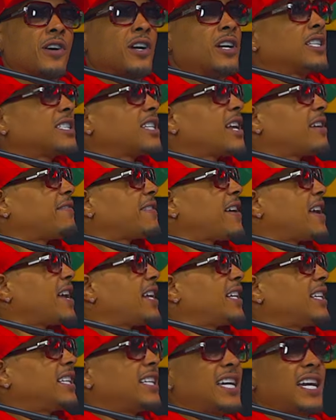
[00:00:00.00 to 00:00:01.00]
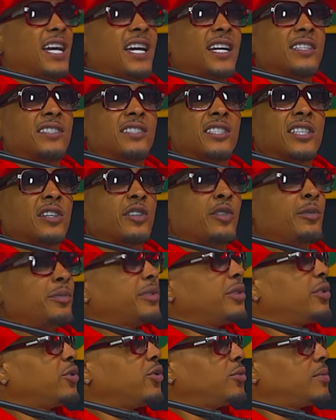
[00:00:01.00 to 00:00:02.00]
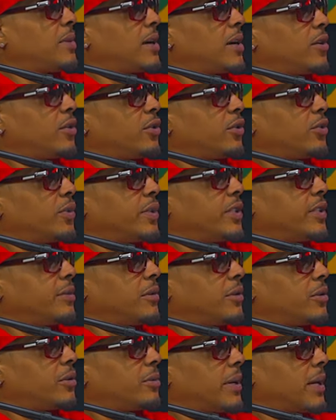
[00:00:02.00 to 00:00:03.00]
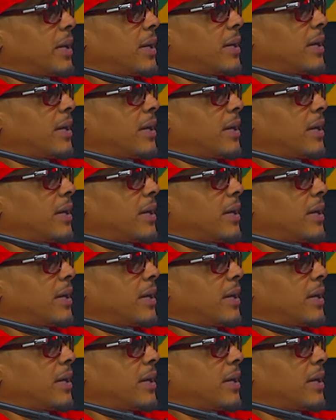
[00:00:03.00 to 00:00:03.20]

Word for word: cause I finally got executive produced by Oda William on the back.